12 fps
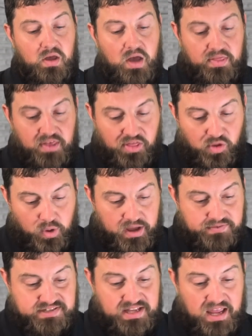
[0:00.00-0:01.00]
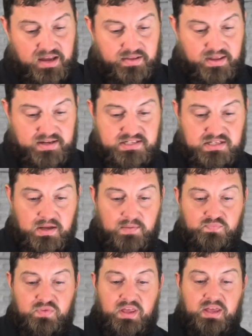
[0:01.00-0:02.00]
Another way of saying this
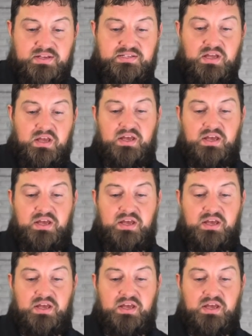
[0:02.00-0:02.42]
is,